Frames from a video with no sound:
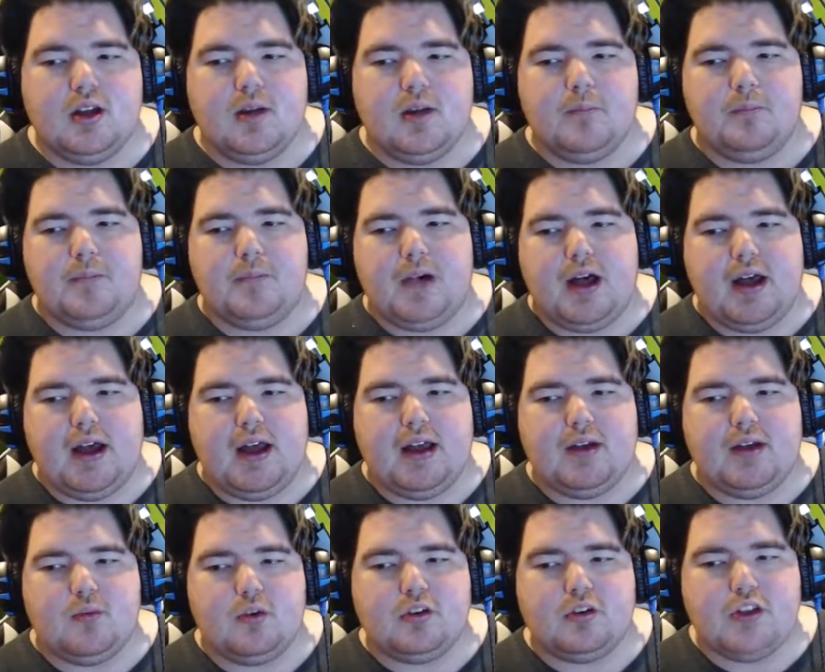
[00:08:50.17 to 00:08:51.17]
but
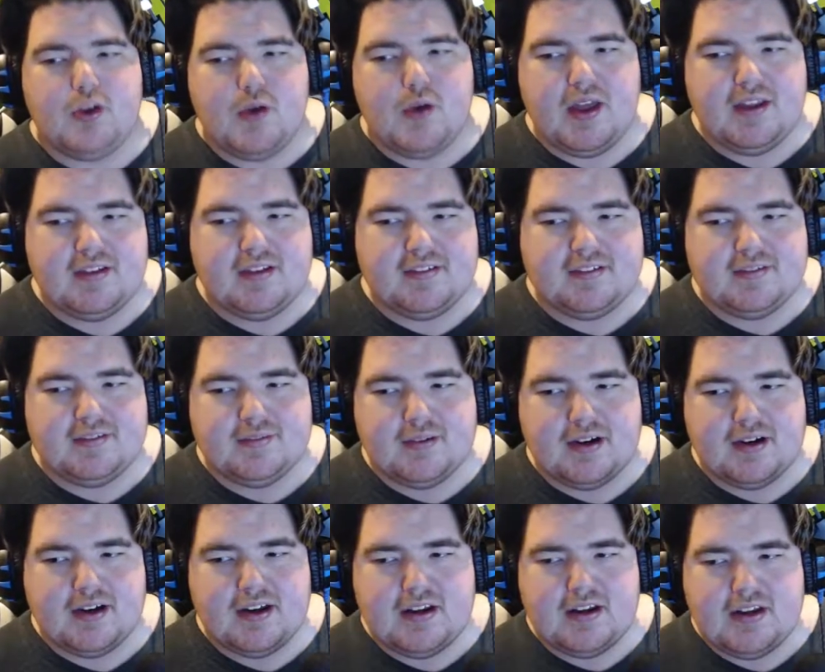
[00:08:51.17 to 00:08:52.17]
we'll do it. We're
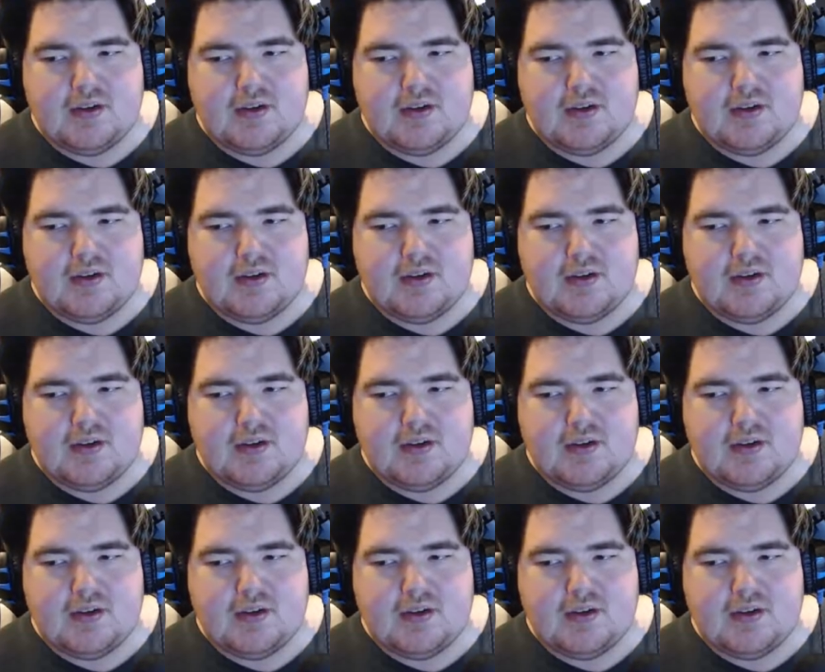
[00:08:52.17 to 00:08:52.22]
gonna do